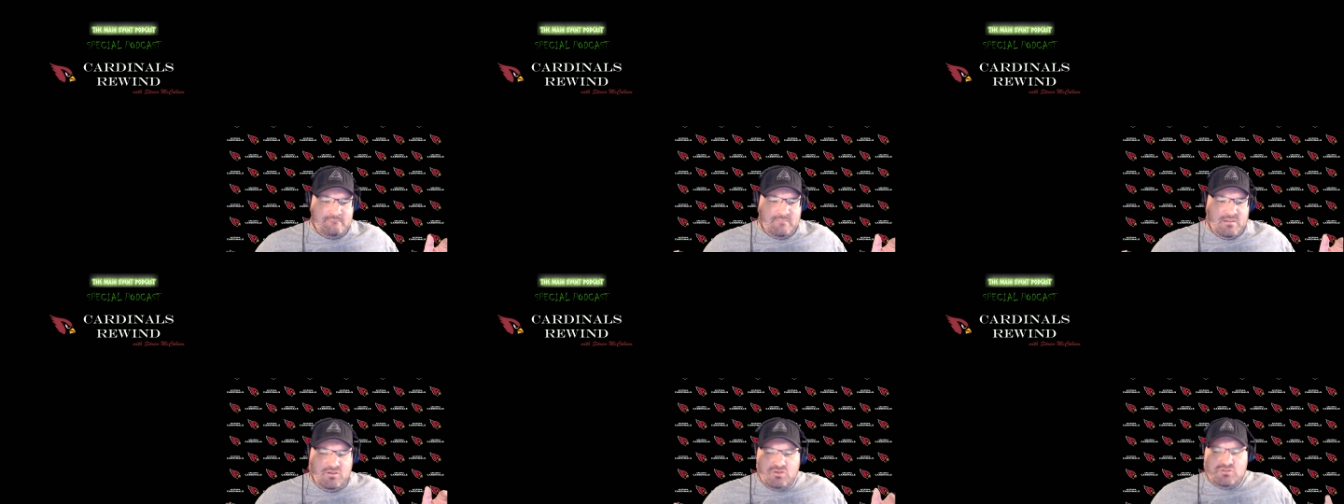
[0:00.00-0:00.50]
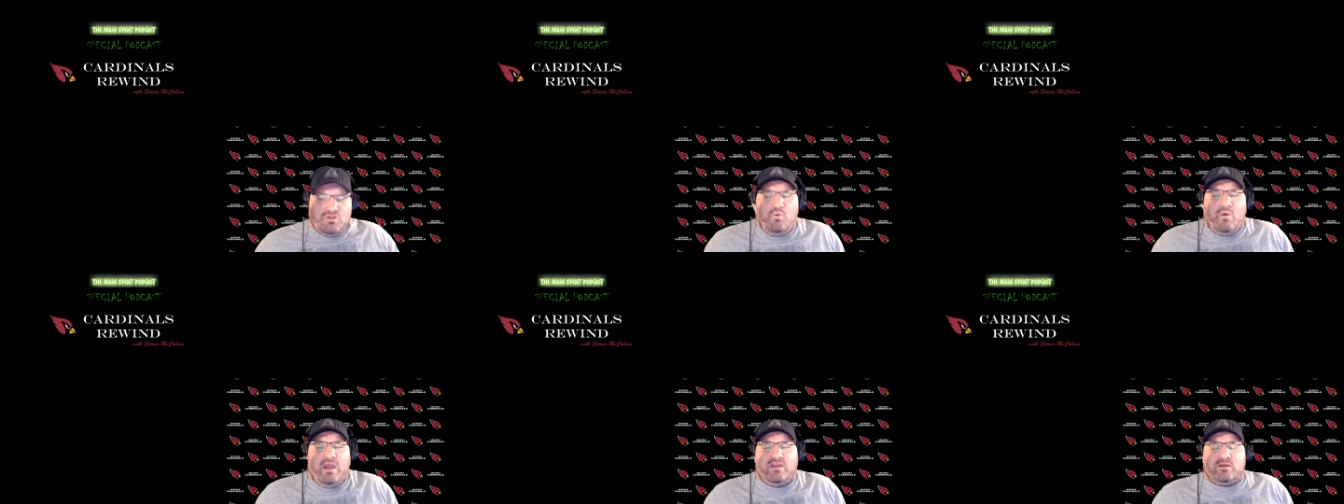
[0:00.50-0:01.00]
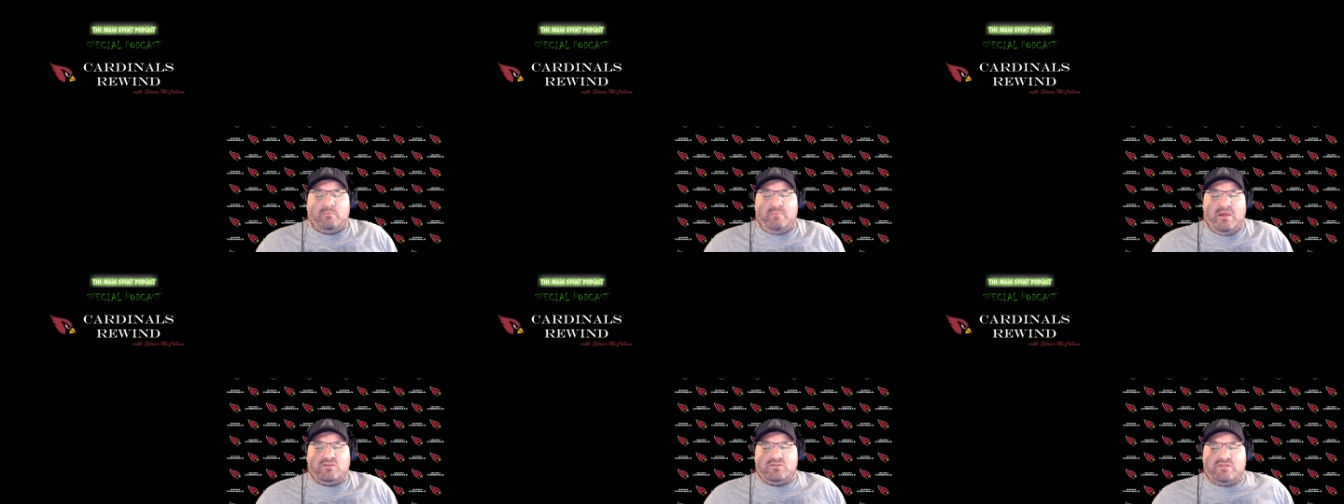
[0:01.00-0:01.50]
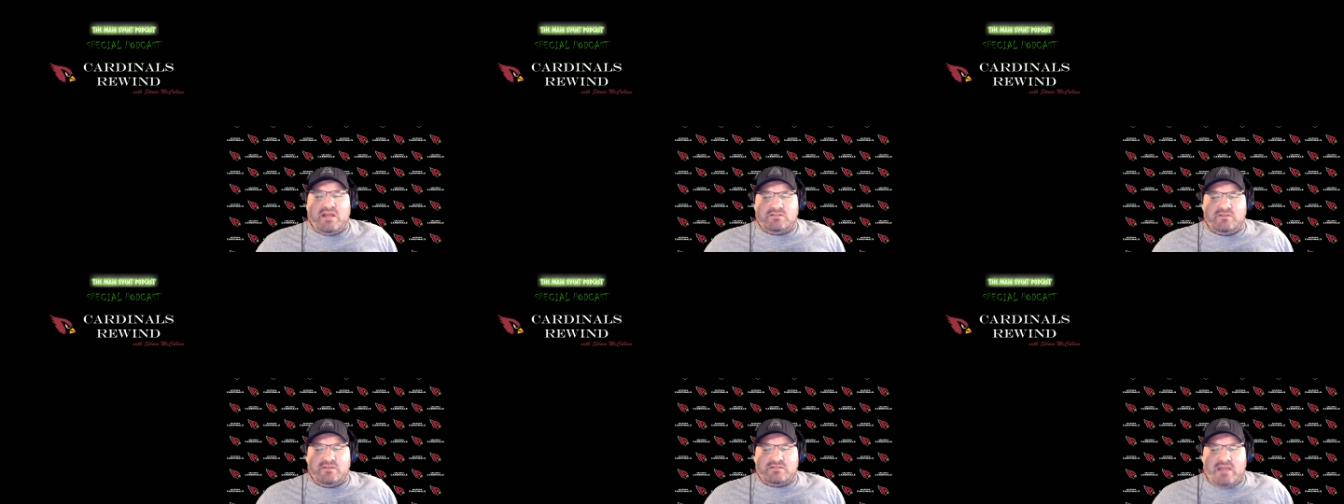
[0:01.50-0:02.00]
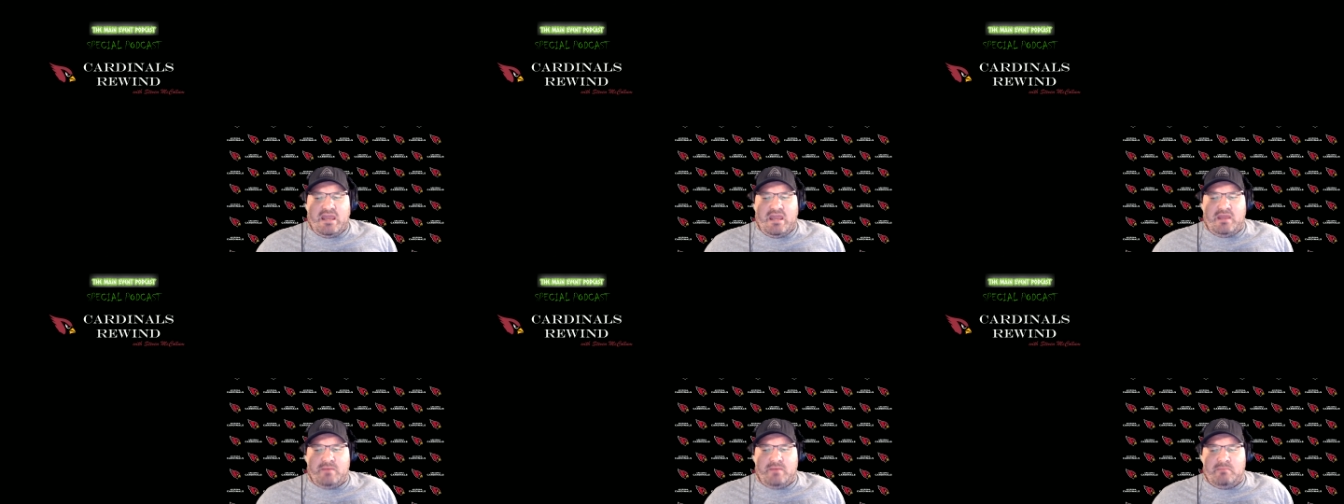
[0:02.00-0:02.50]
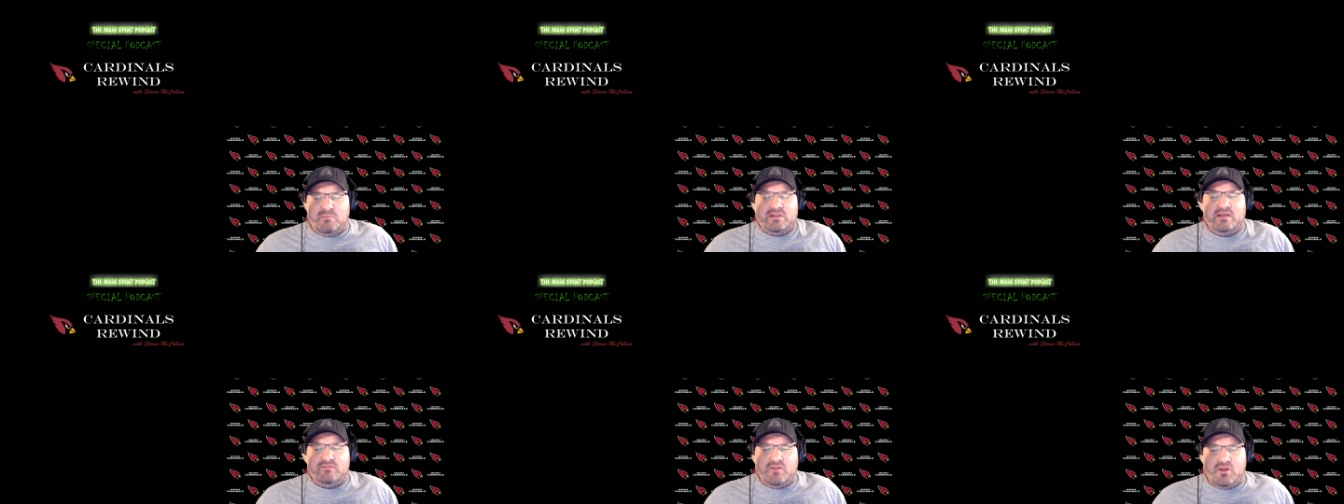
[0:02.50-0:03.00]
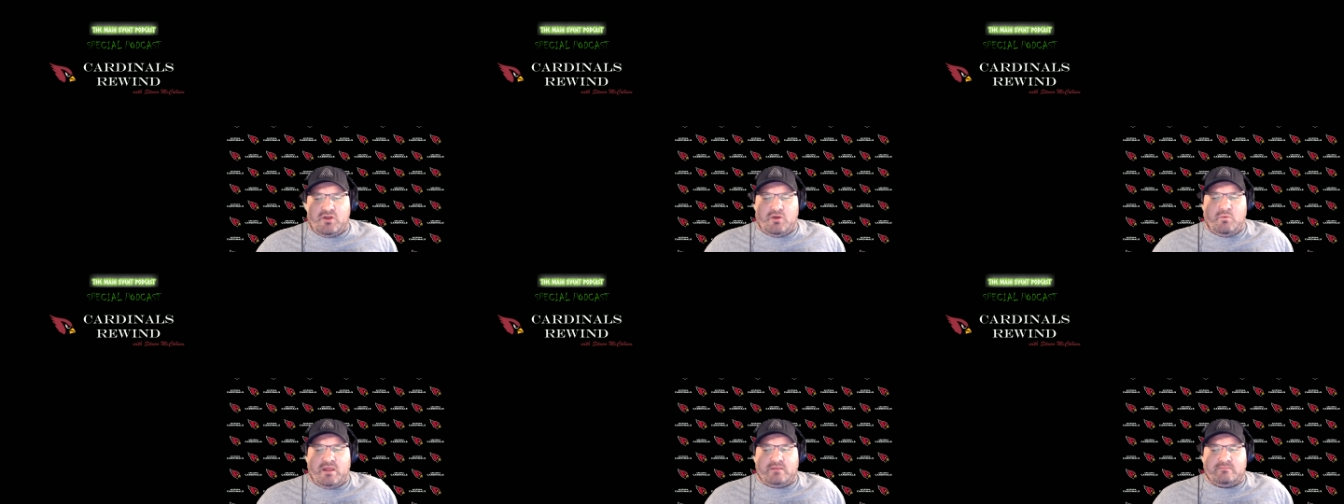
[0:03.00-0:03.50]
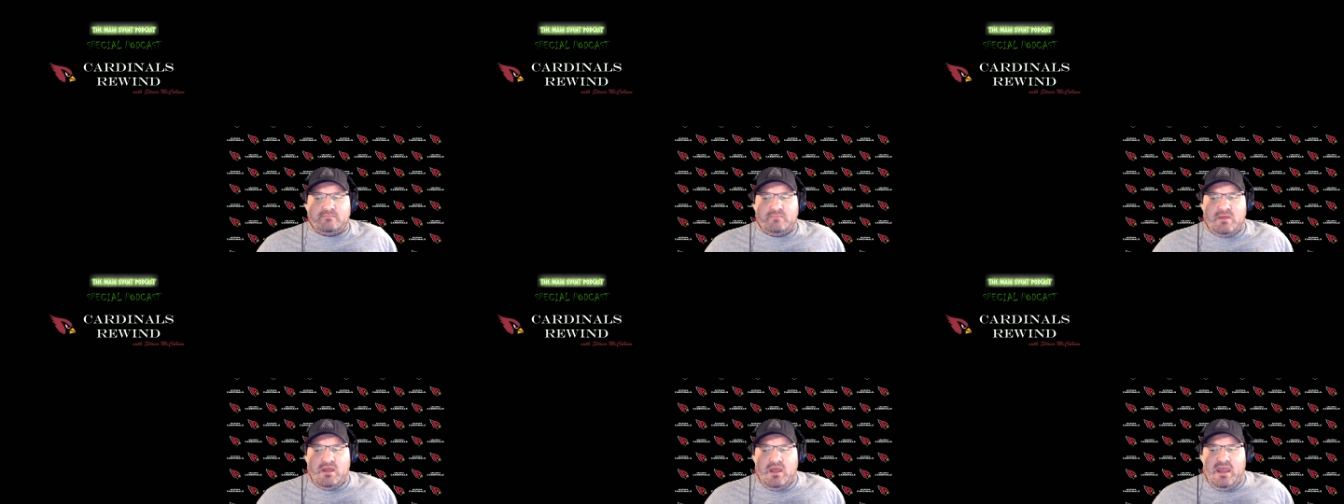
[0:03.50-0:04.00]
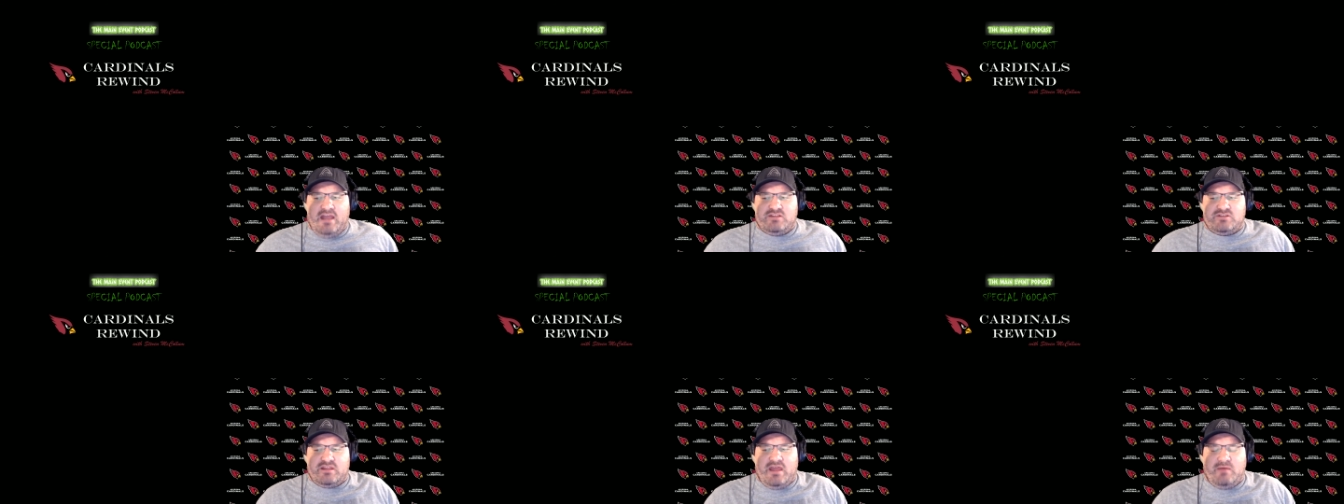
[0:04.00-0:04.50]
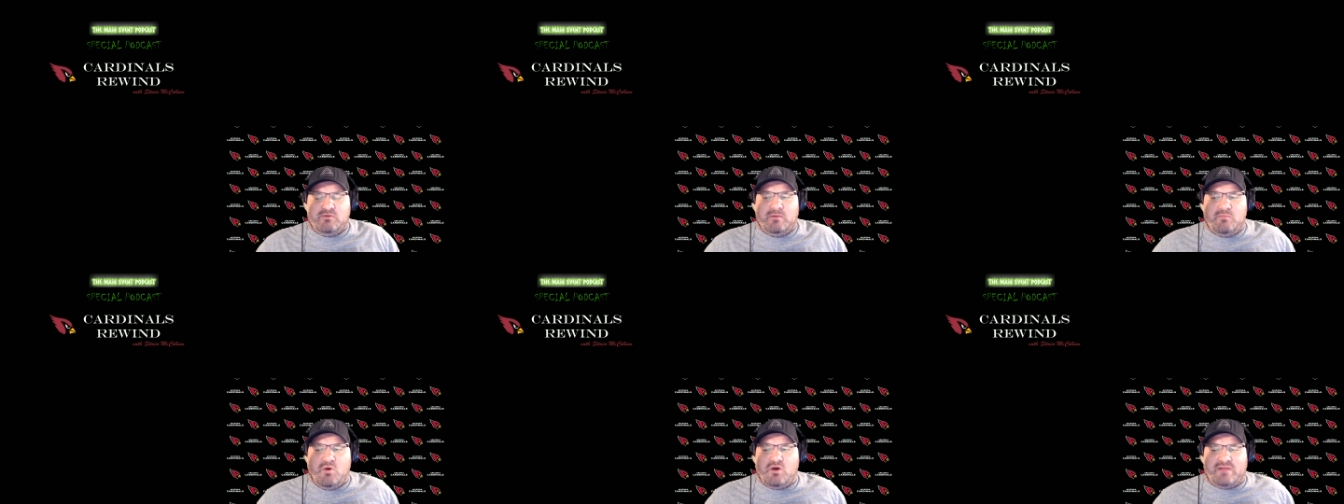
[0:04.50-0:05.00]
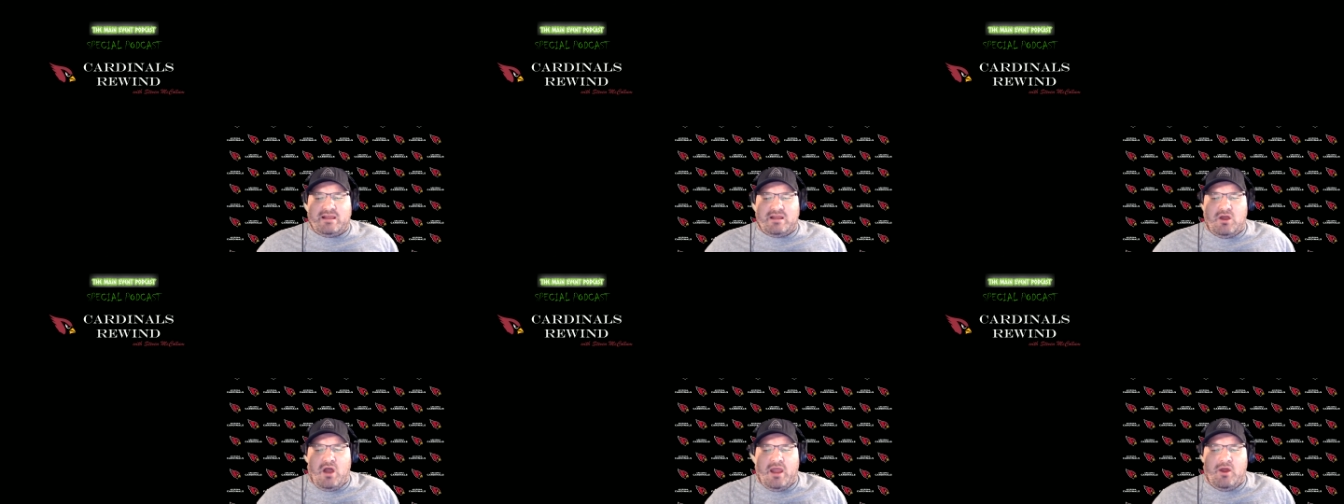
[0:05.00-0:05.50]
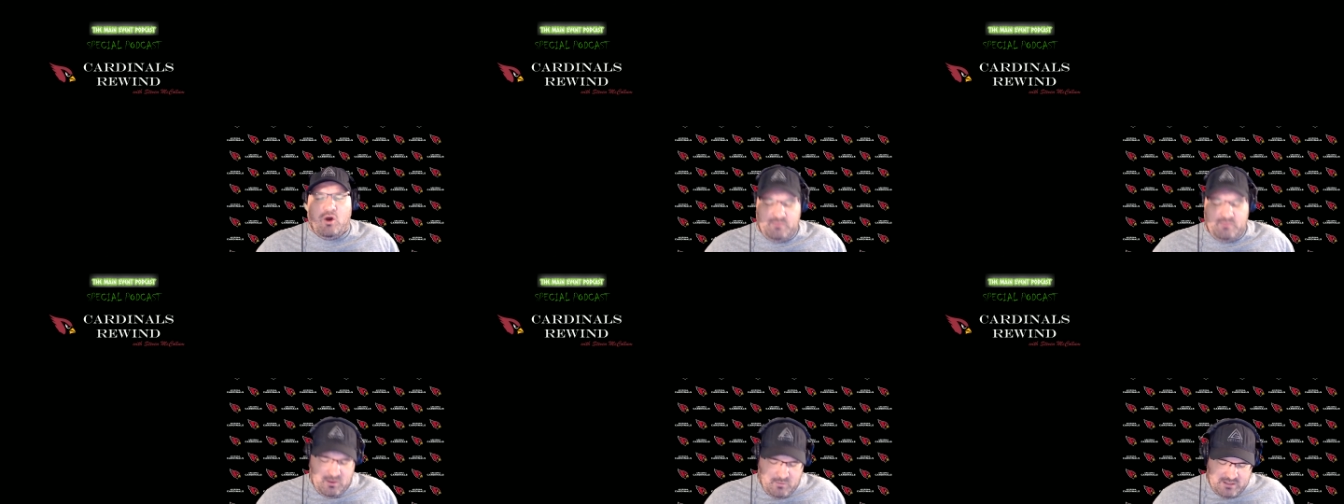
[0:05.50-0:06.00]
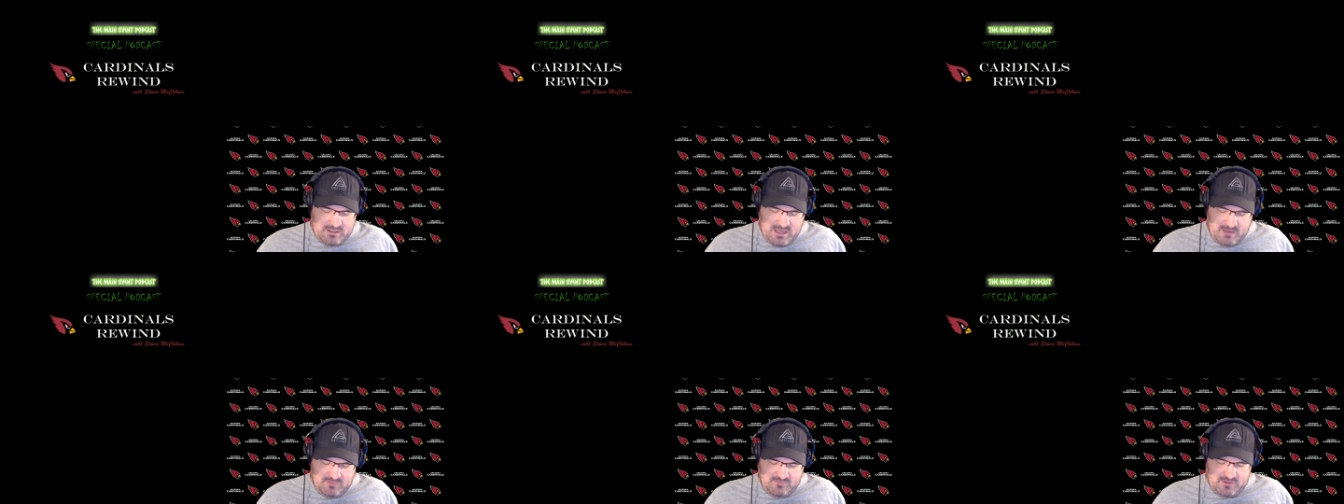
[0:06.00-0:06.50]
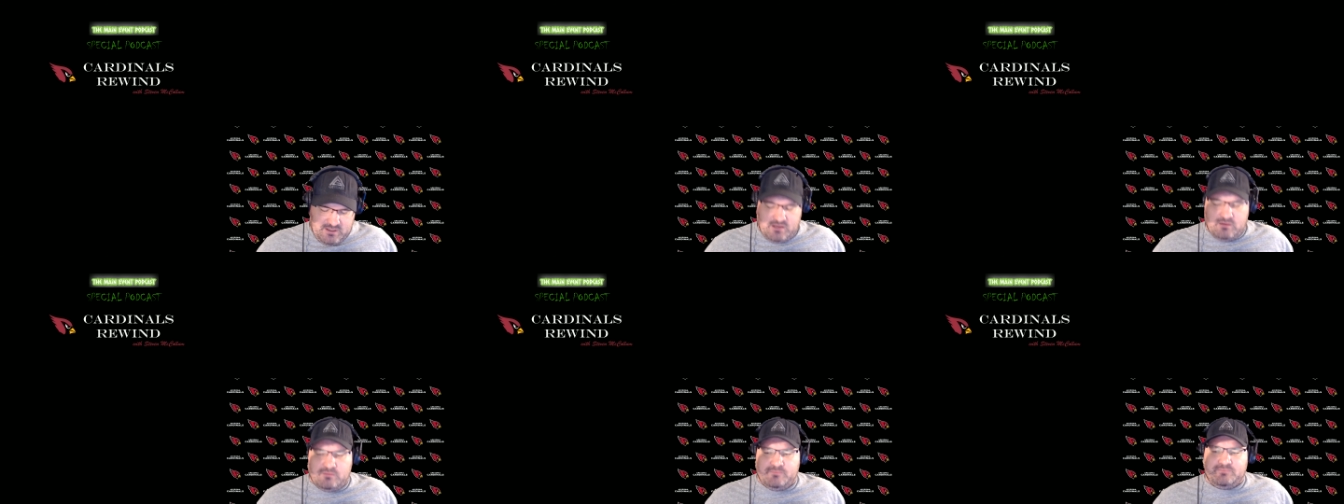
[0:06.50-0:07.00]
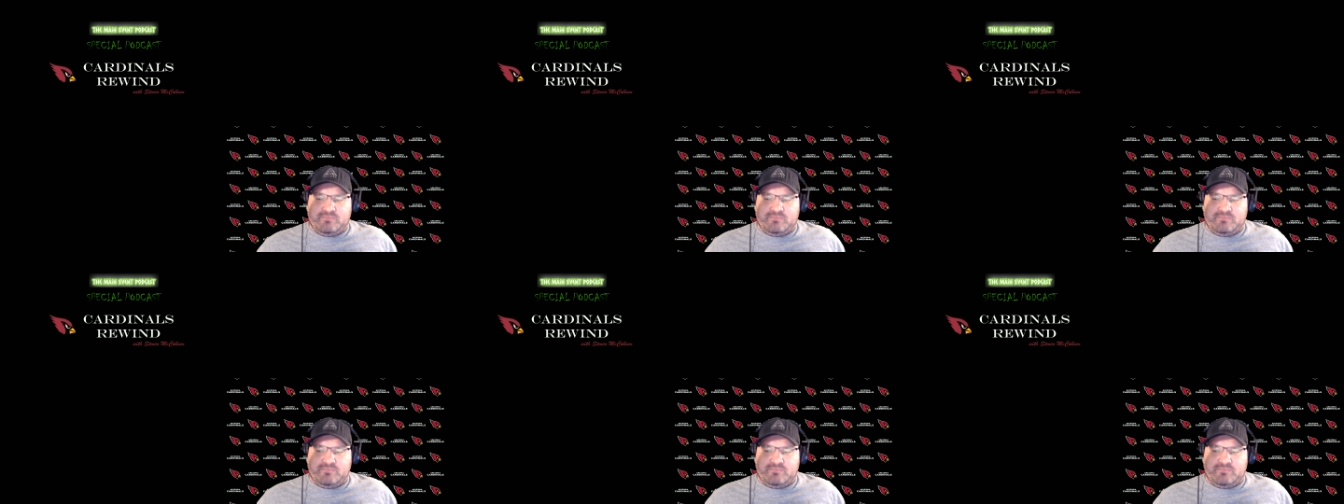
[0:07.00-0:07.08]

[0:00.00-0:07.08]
There's no way you can pick the Jets in this game and believe they're going to win. It's just, that would be more of like a I hope they win type of a deal.